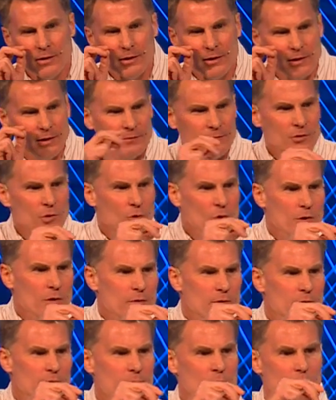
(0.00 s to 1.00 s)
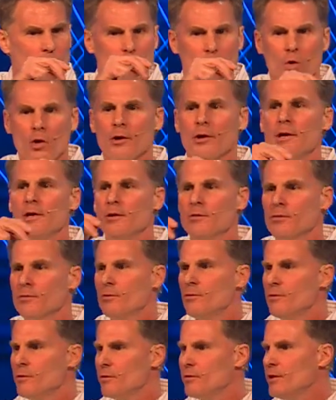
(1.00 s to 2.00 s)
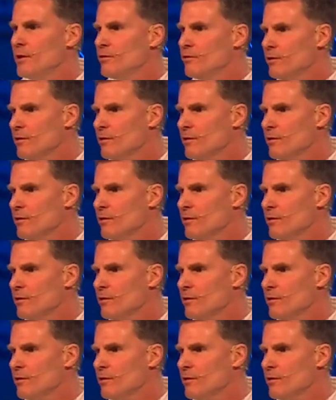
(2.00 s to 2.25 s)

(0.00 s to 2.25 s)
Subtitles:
if you're working through the things